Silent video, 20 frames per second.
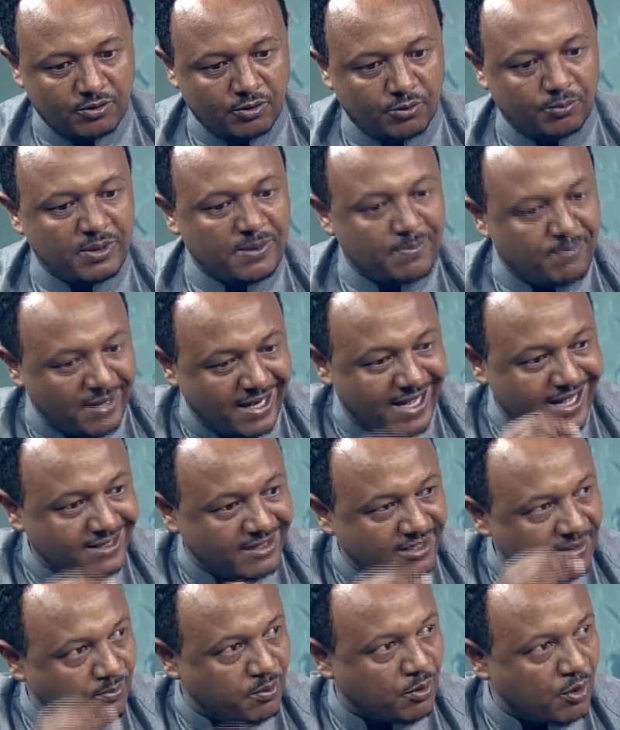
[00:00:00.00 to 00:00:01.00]
be
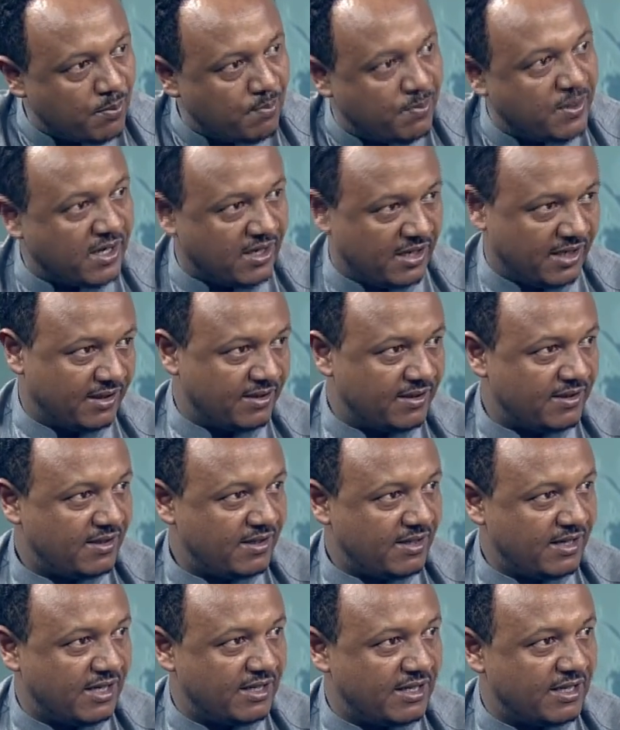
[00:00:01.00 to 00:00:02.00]
planted properly
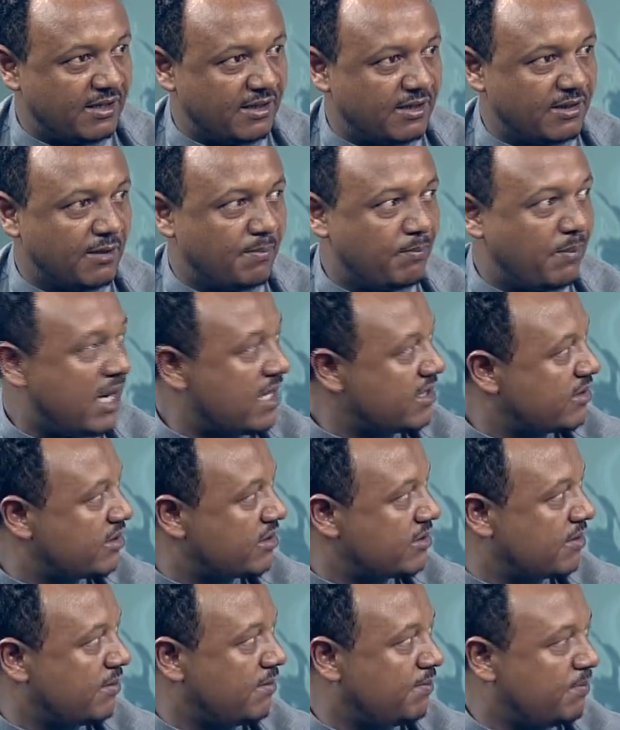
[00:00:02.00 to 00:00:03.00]
and
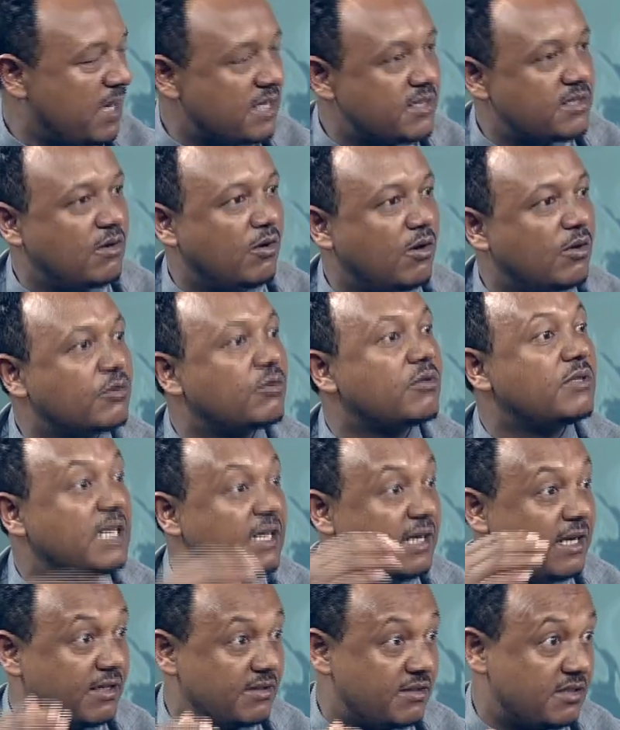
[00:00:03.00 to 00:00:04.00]
passed on to
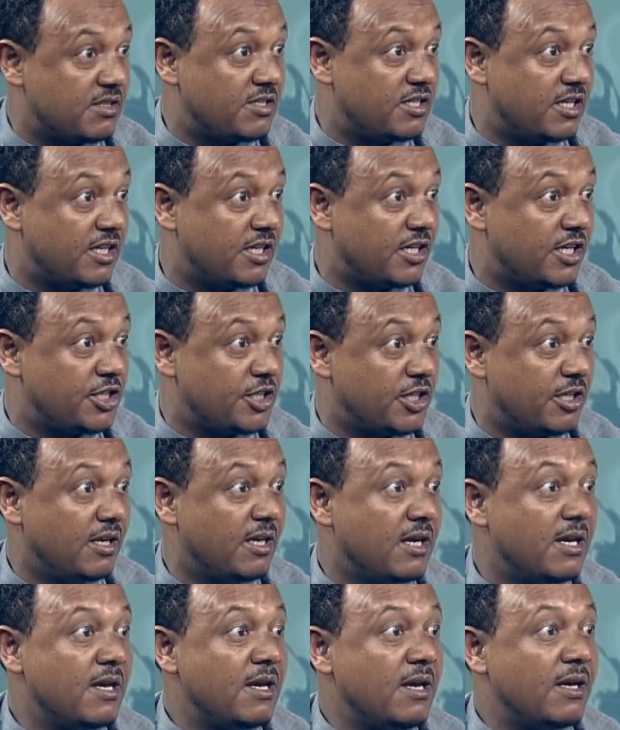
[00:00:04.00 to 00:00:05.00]
the next generation.
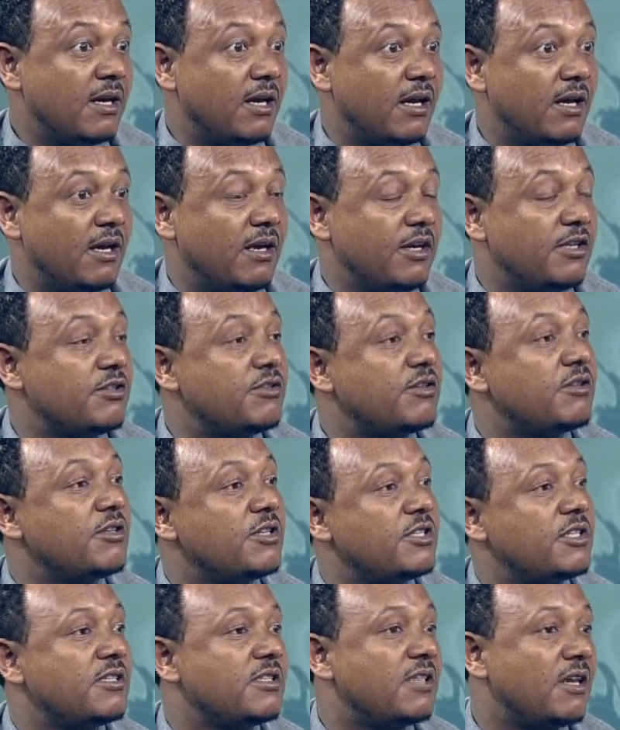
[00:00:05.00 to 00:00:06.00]

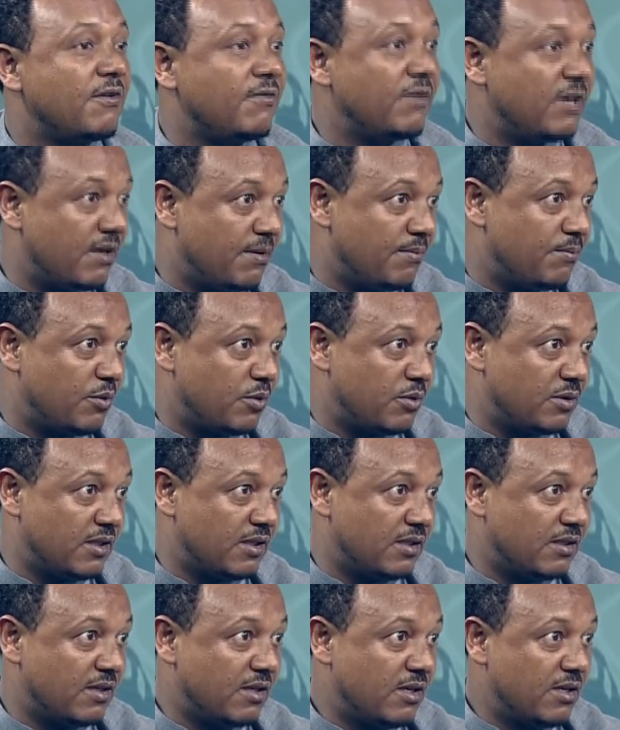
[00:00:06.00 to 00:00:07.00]
Institutions are very
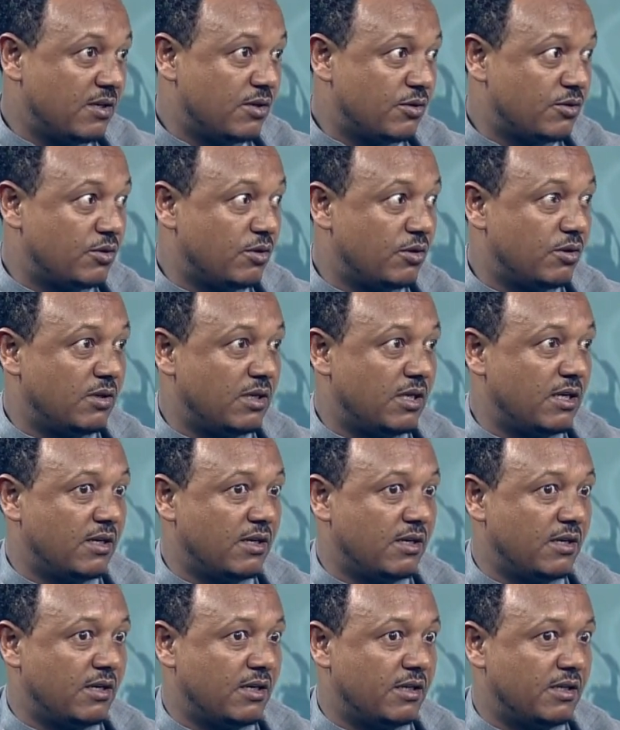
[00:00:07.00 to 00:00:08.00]
important.
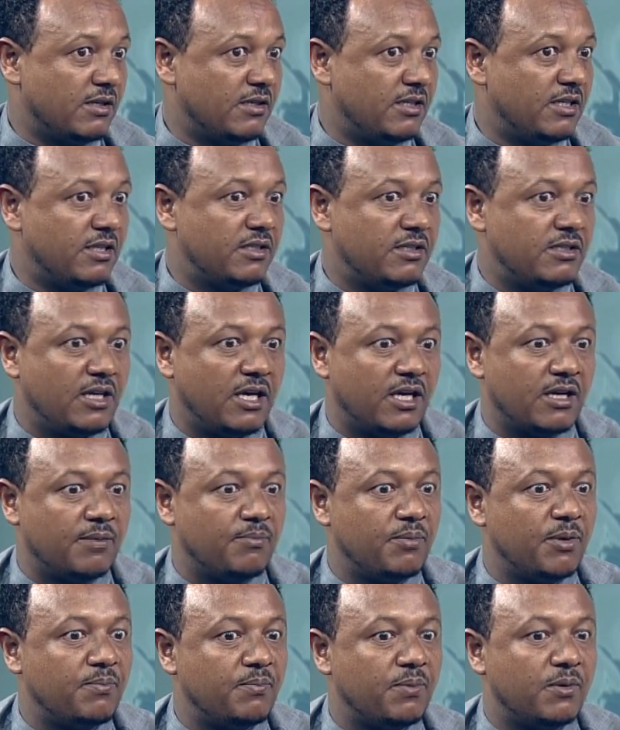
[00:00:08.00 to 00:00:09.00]
So these young
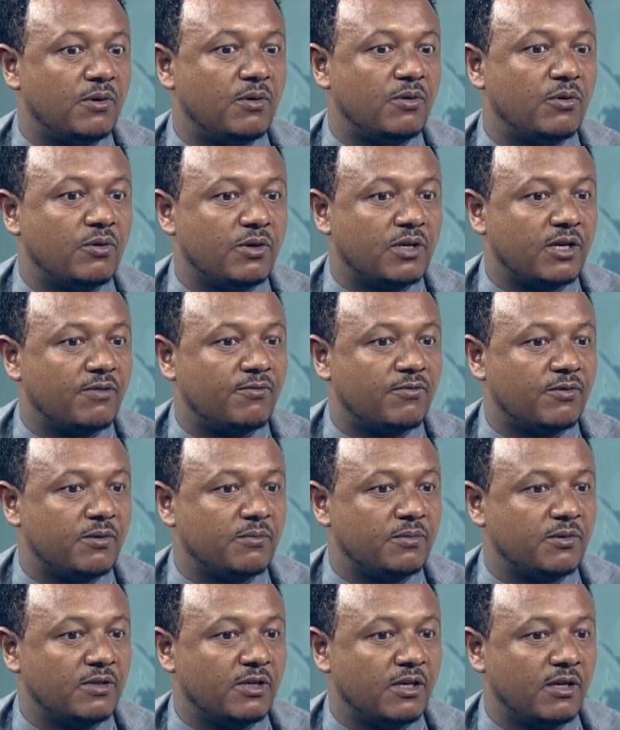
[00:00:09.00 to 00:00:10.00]
people who came
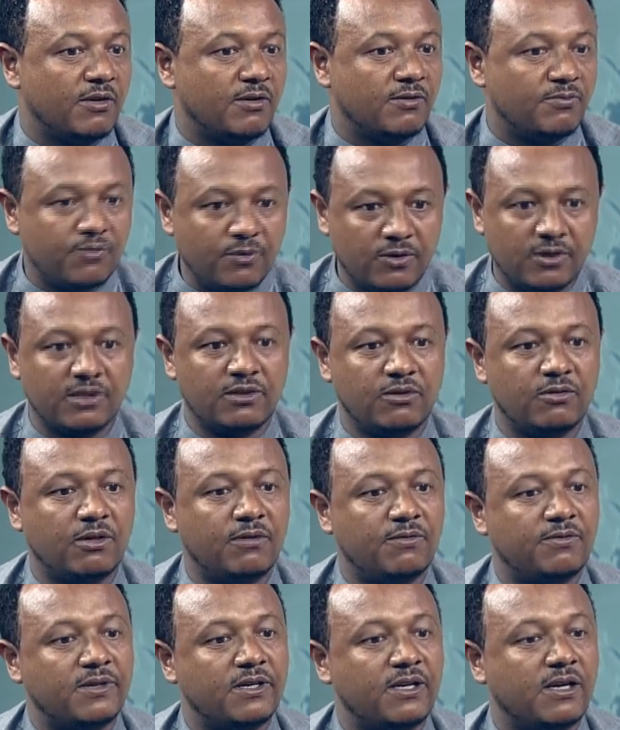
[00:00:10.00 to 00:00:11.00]
from 42
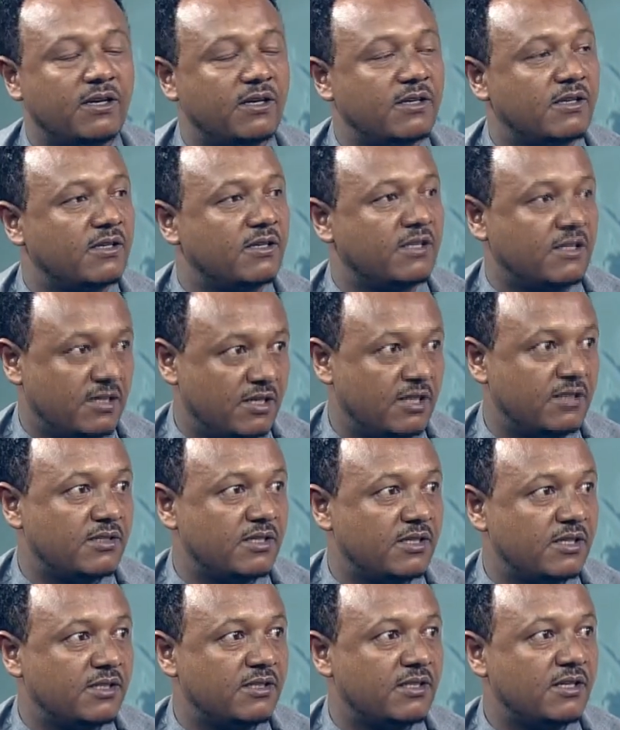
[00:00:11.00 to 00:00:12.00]
African
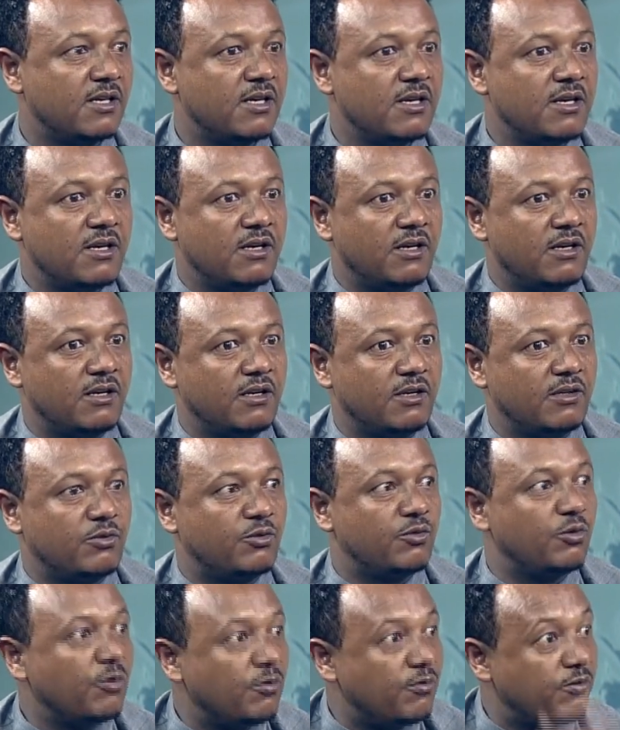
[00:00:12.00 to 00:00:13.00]
countries, 2
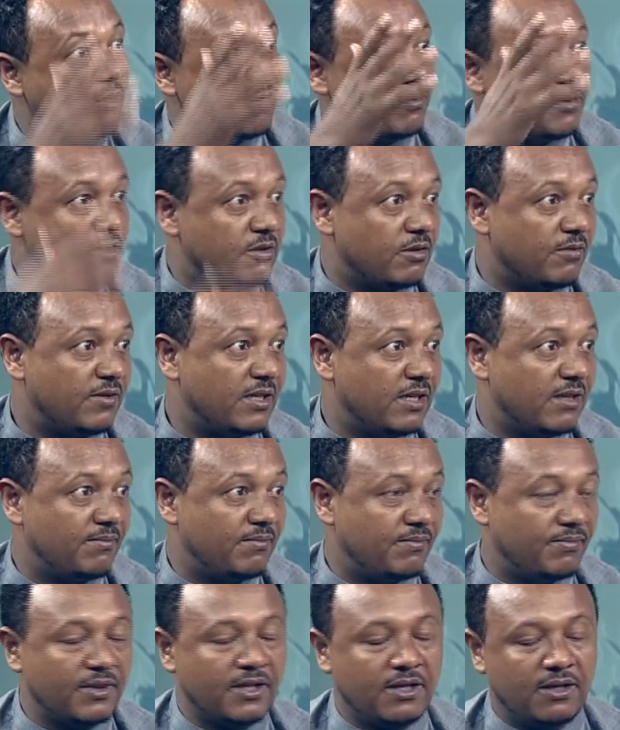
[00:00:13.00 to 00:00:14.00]
from each of them,
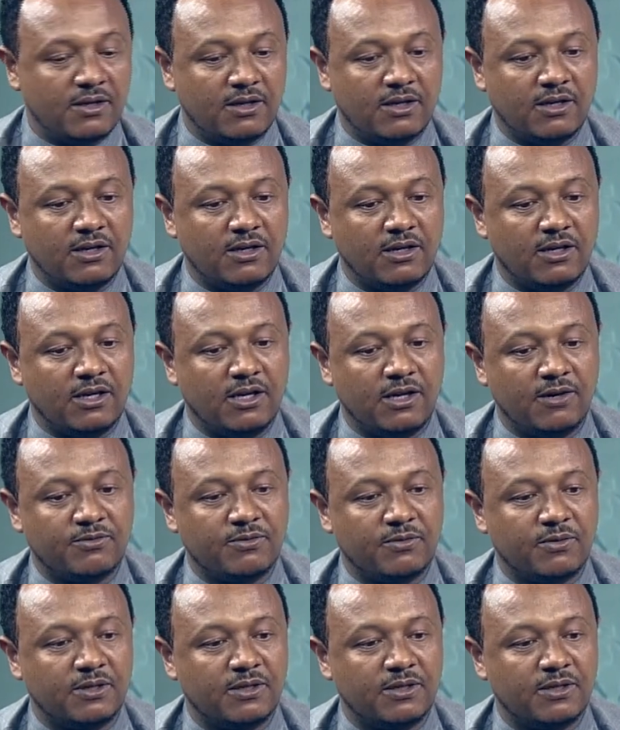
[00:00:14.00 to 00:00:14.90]
have